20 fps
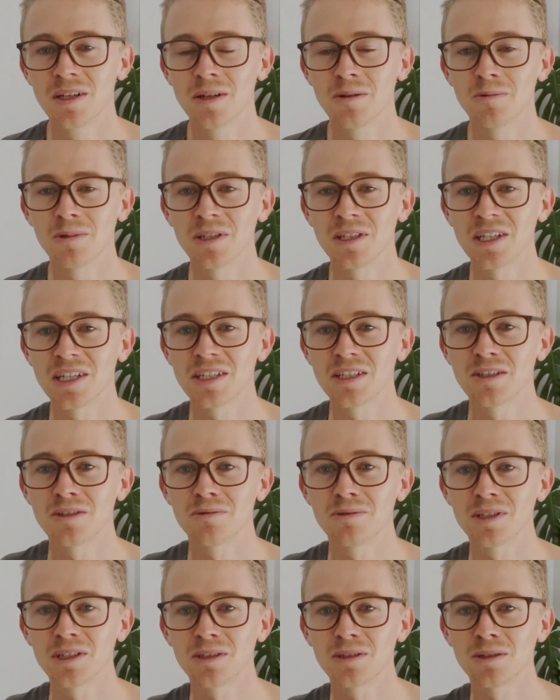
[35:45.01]
we need
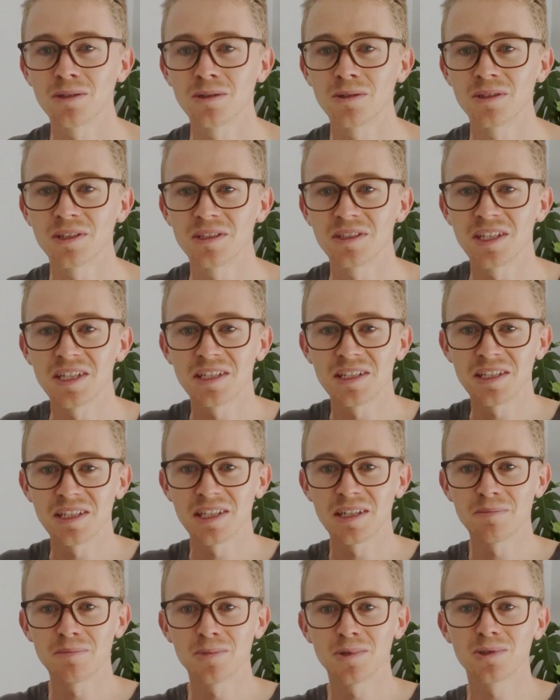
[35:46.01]
to include a
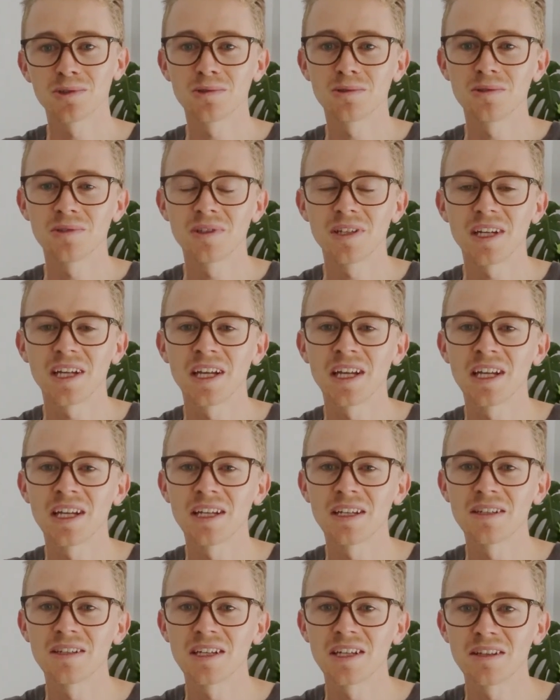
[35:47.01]
DTM model
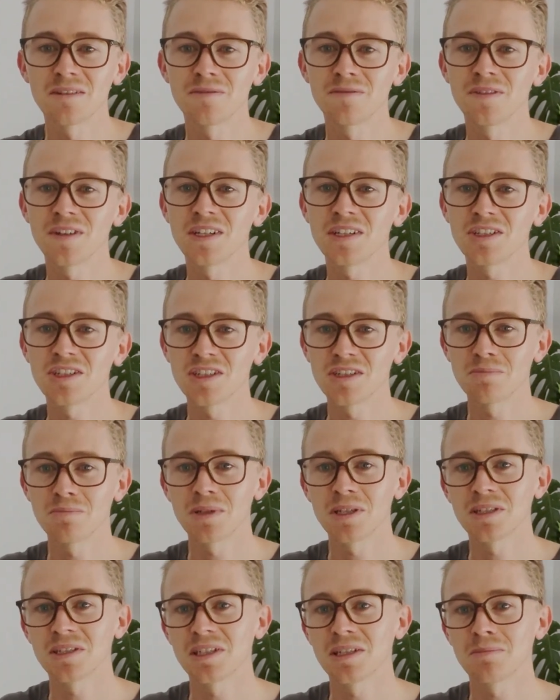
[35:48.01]
and other features
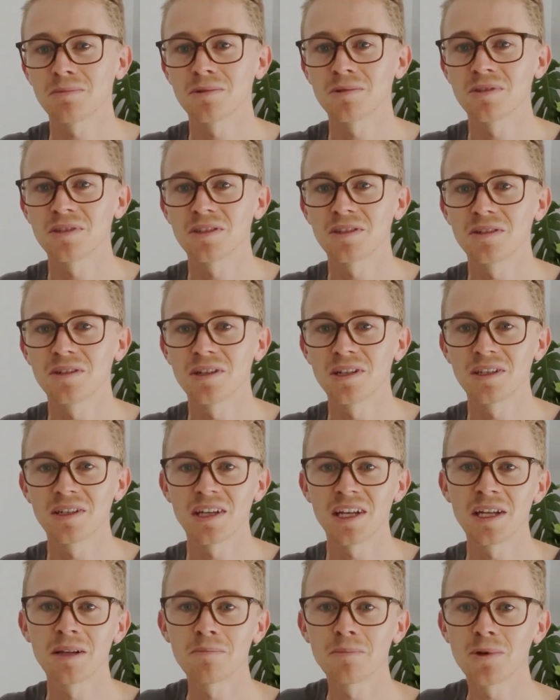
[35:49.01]
picked up on site,
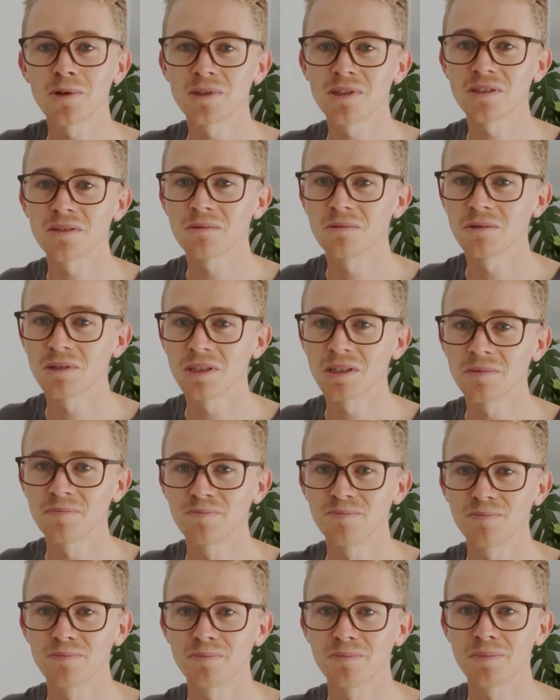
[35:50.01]
and possibly
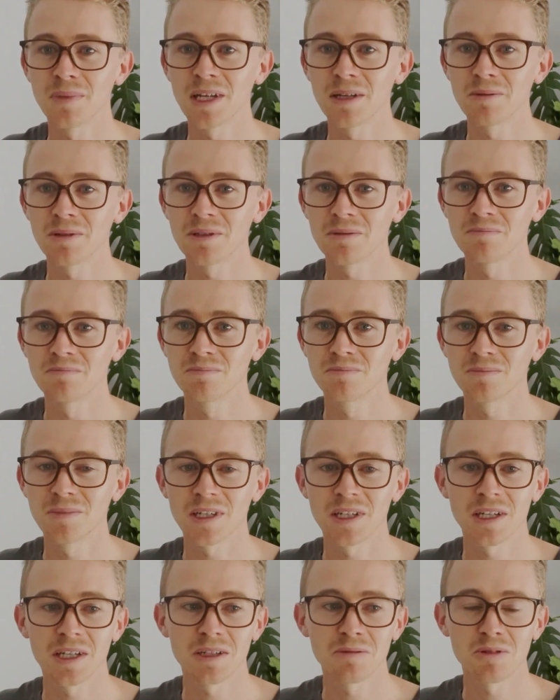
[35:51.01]
maybe
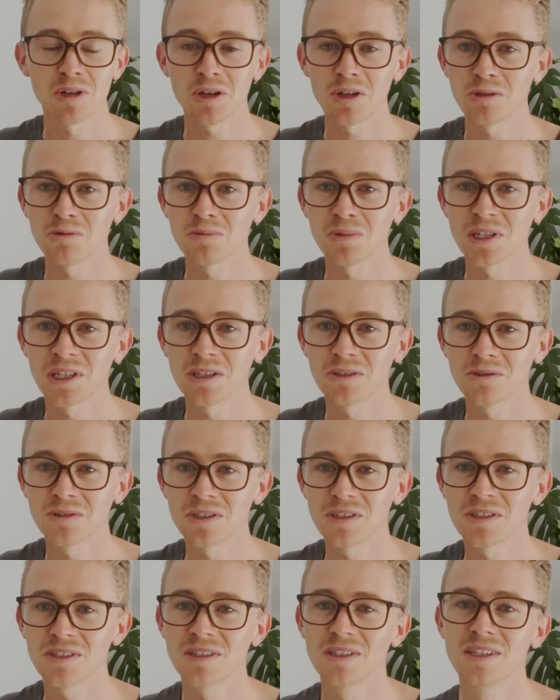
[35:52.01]
title
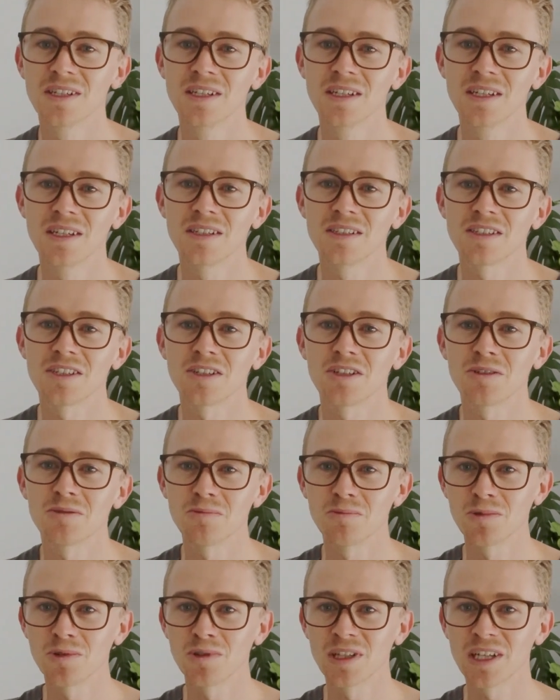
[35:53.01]
boundaries. So
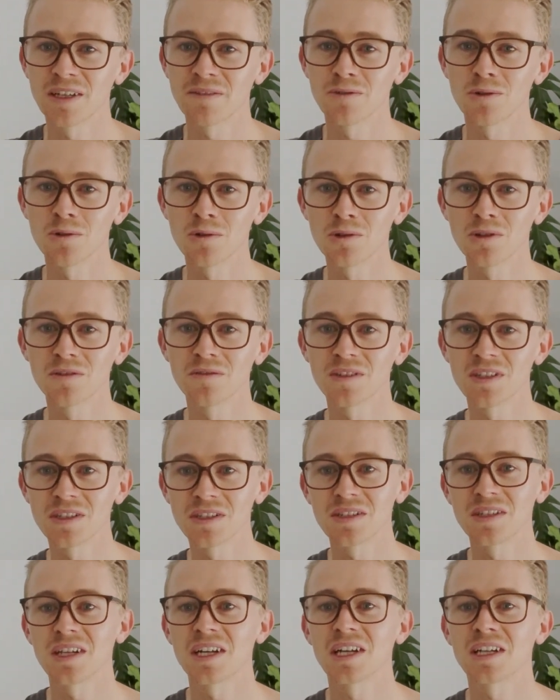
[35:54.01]
we'll have all of
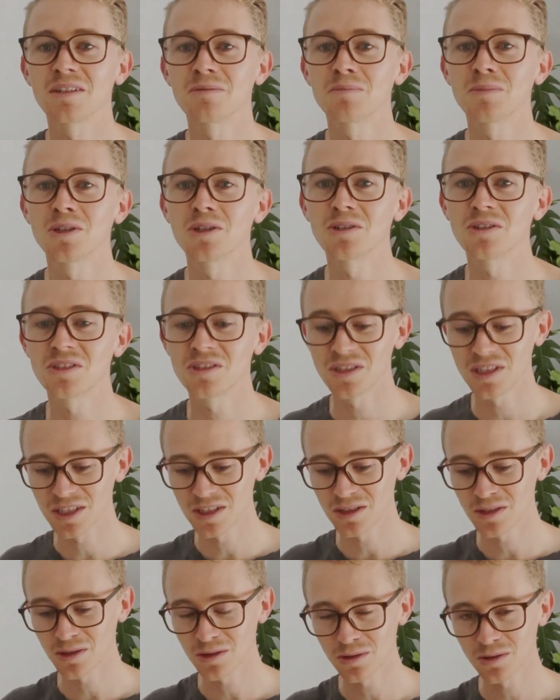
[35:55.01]
this data merged
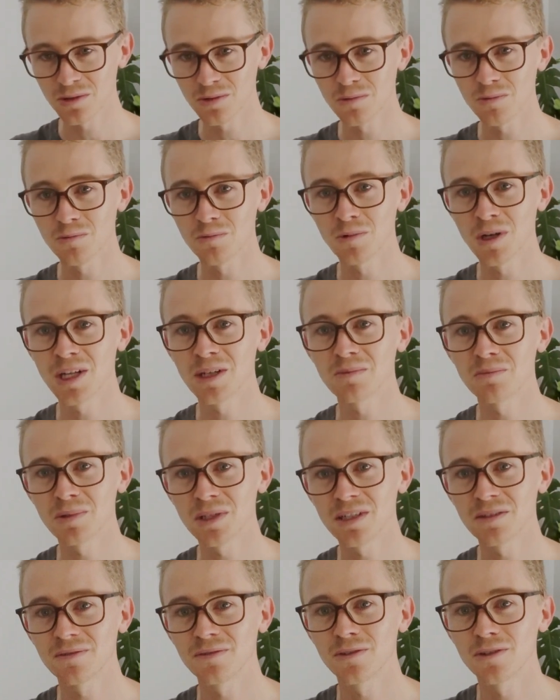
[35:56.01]
into one
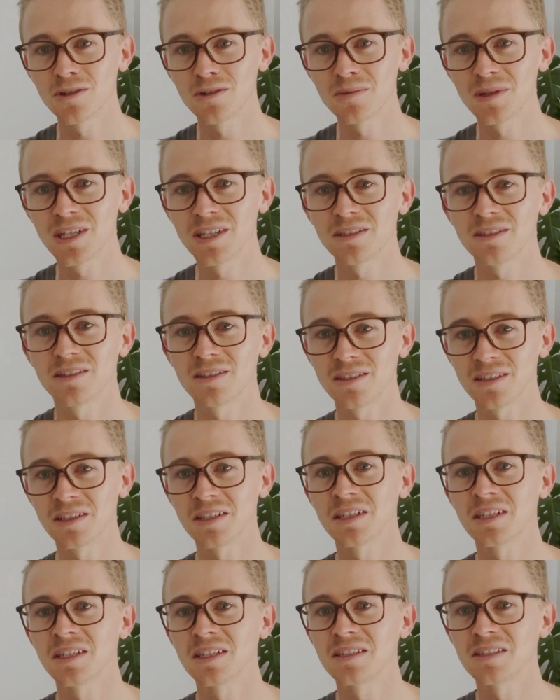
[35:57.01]
big format,
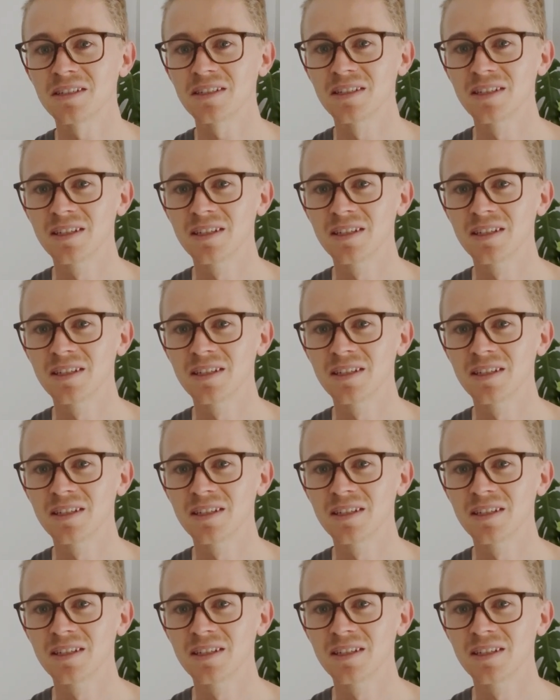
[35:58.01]
and